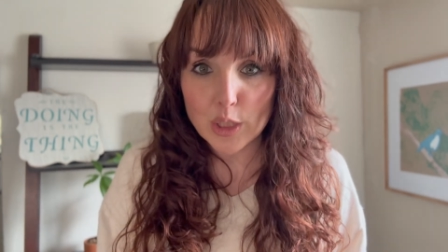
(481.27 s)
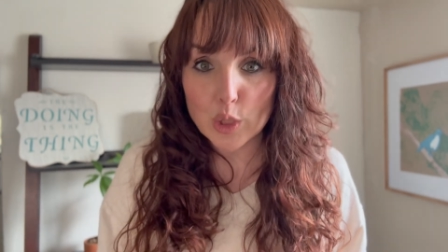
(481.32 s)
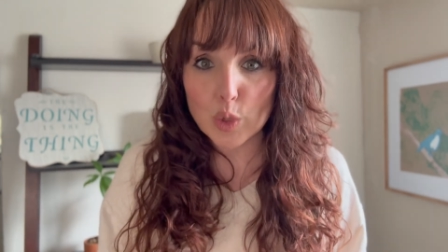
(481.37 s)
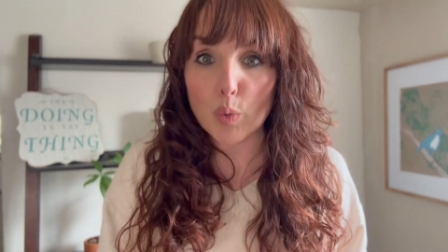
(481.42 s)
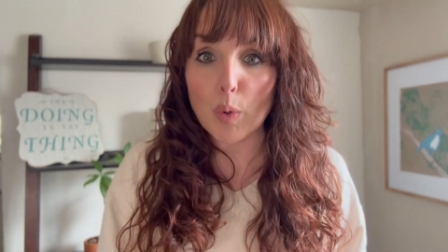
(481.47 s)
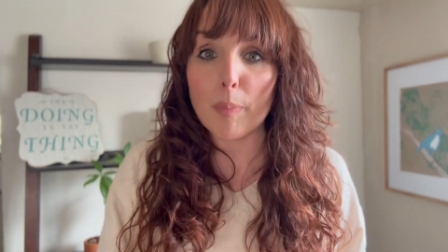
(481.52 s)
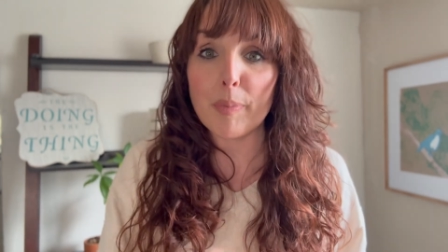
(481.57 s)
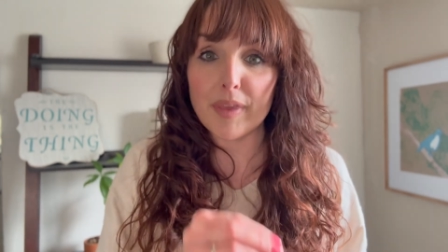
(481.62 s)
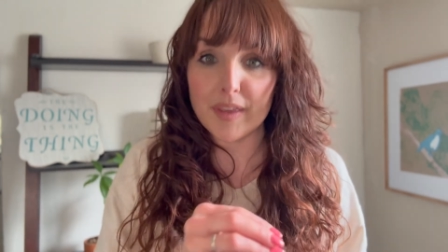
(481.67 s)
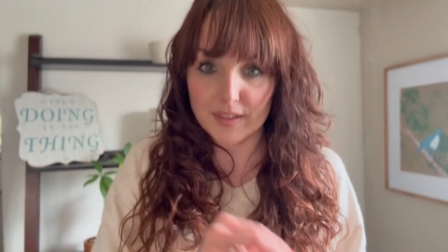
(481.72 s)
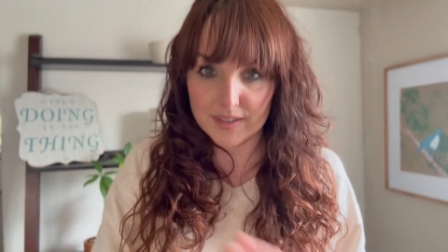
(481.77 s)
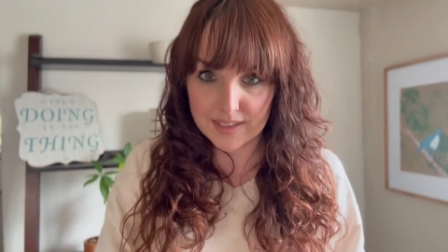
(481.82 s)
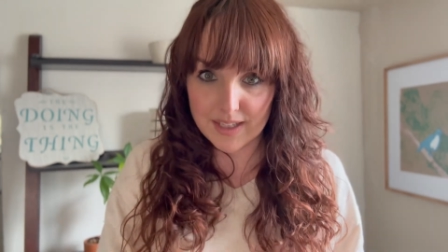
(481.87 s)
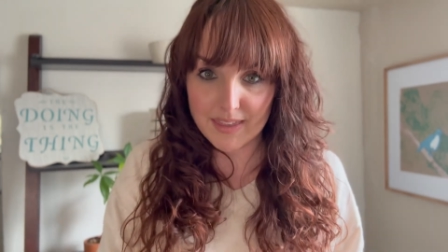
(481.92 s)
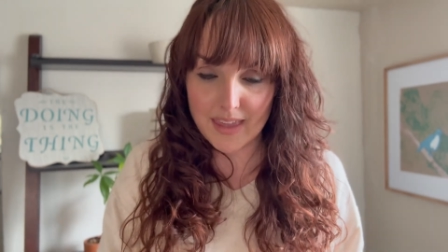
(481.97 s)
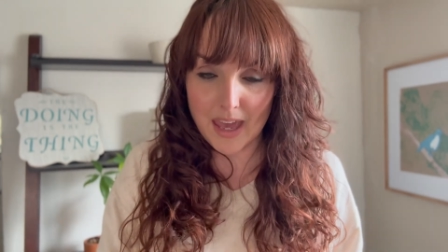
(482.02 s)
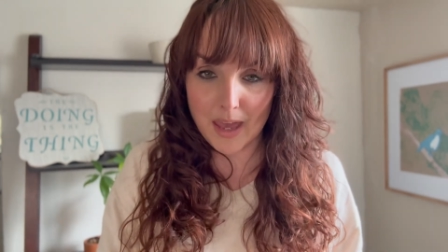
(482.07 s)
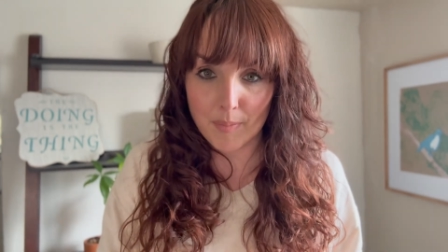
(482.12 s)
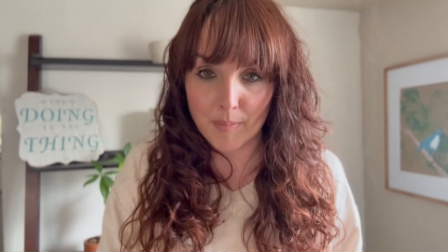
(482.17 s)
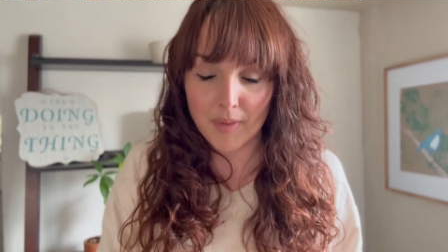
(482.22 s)
to appeal to
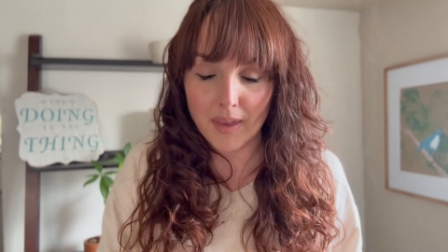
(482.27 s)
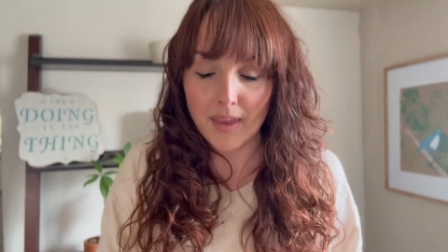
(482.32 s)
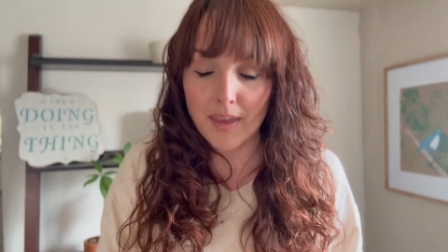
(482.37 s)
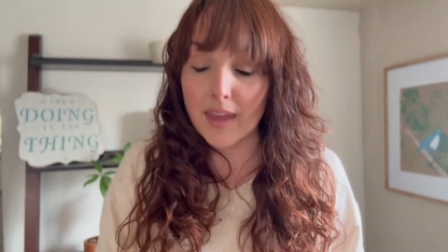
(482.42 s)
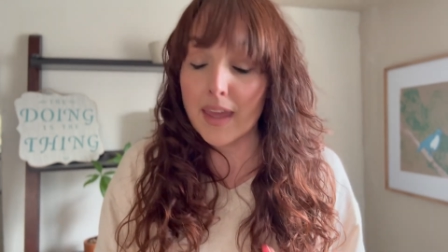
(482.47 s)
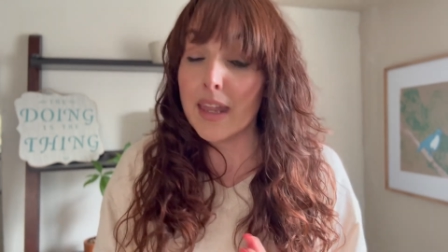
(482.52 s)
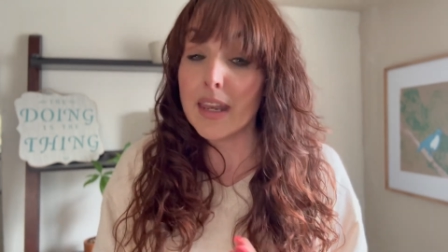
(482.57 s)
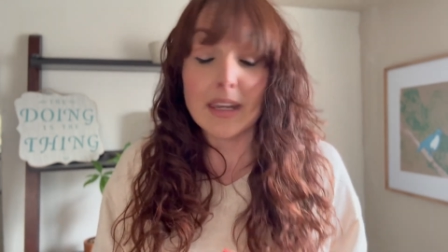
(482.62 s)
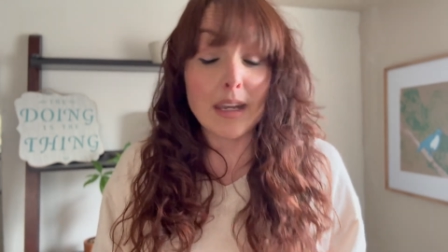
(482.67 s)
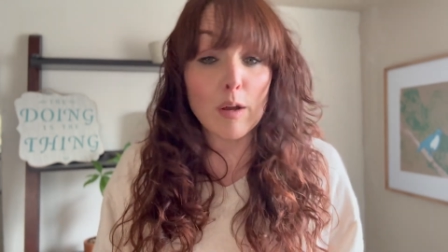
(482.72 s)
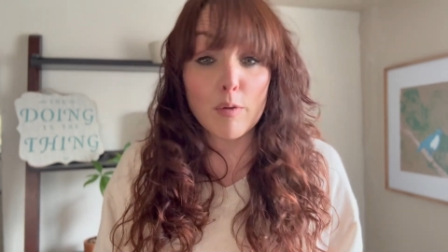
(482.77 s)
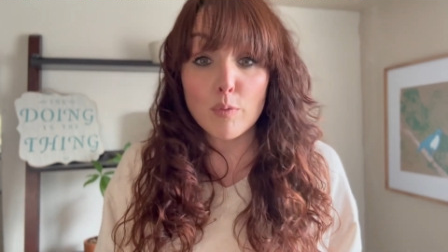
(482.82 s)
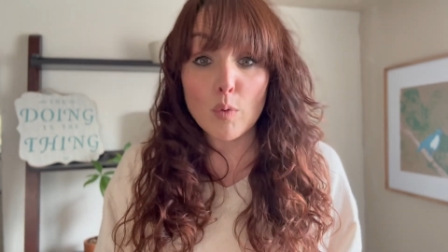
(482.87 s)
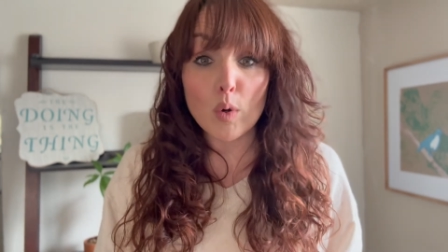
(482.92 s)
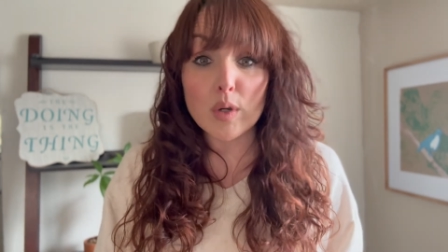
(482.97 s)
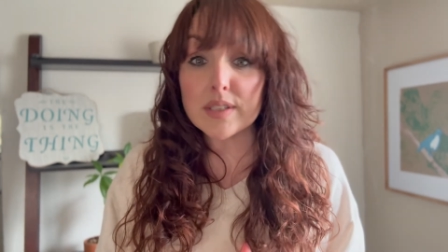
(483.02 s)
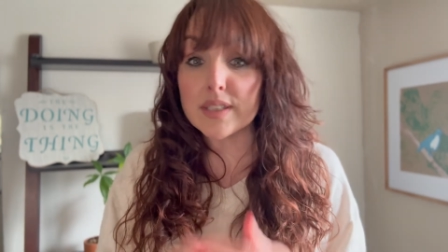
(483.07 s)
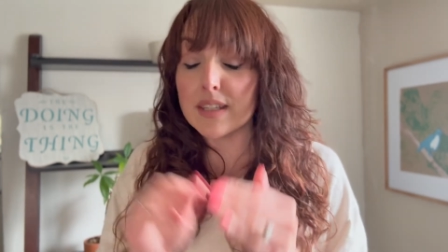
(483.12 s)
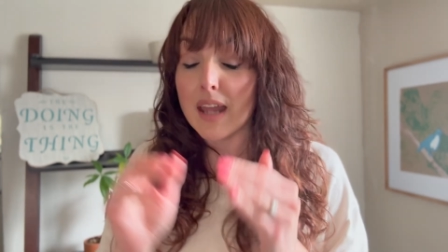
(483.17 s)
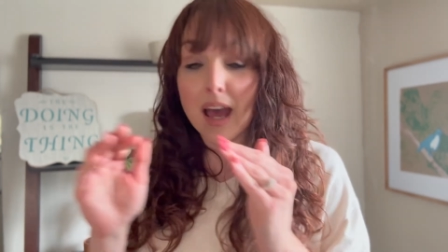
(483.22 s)
them. Now, of
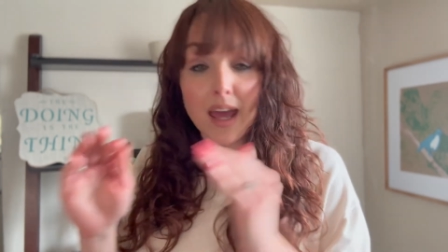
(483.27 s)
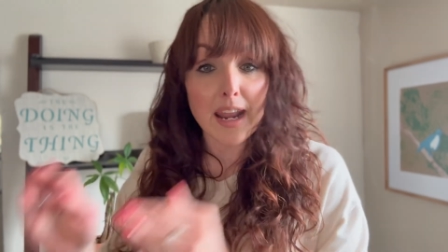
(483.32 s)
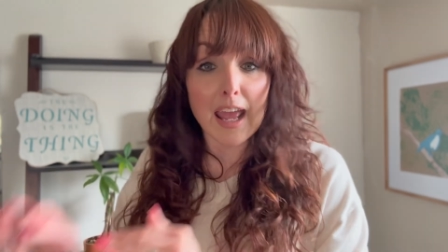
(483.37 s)
course, not